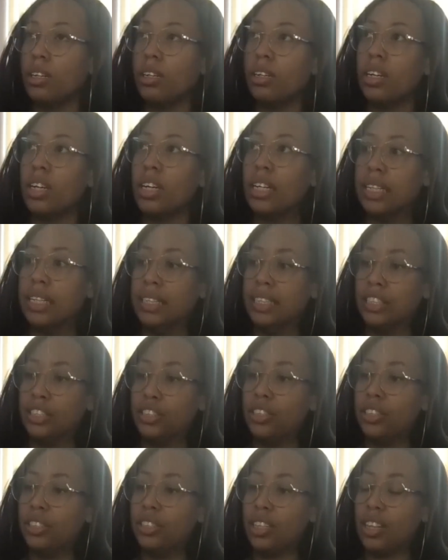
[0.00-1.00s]
In
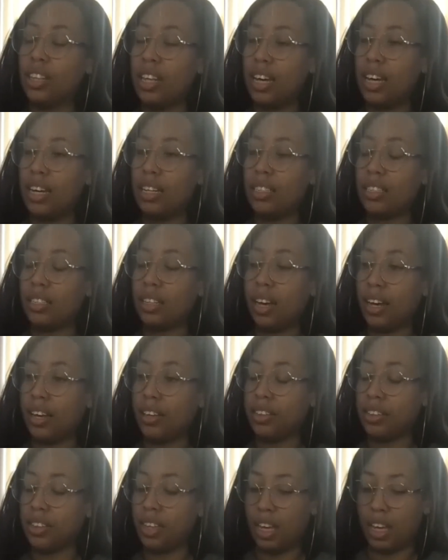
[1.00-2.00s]
addition to that,
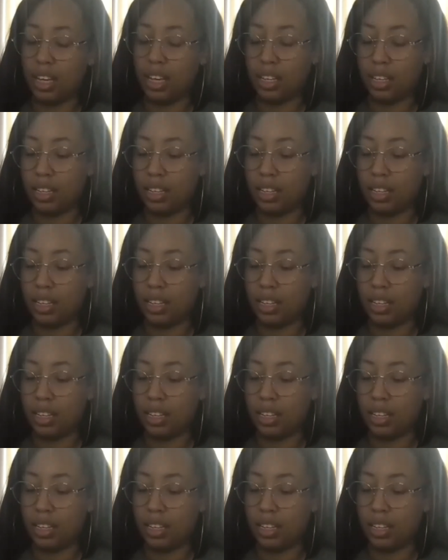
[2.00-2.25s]
I think